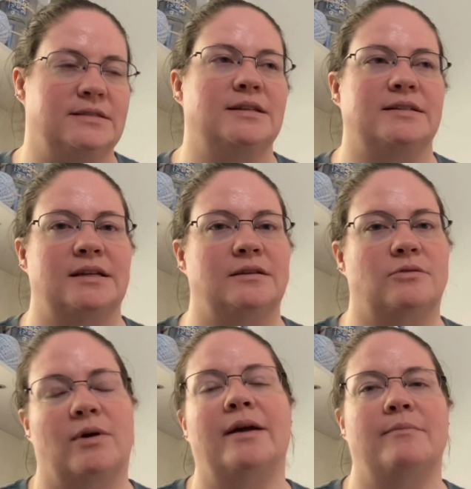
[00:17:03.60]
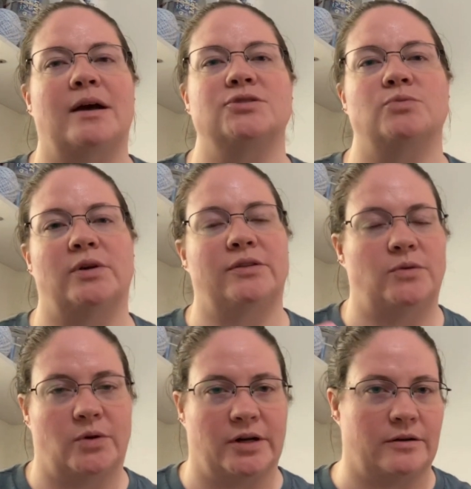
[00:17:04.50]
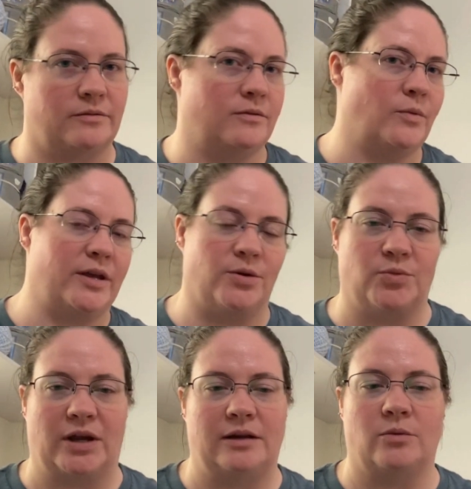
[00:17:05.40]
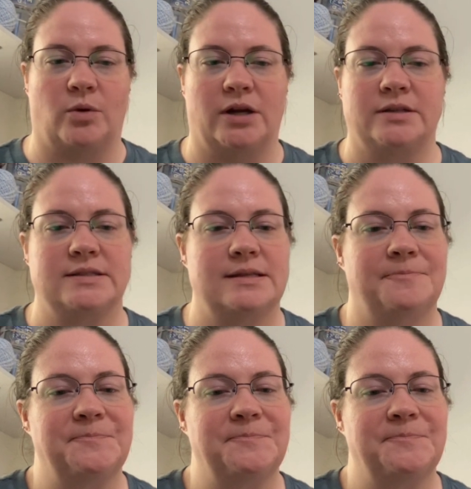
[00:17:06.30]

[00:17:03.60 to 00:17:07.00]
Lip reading: doesn't quite mesh with the way your brain works.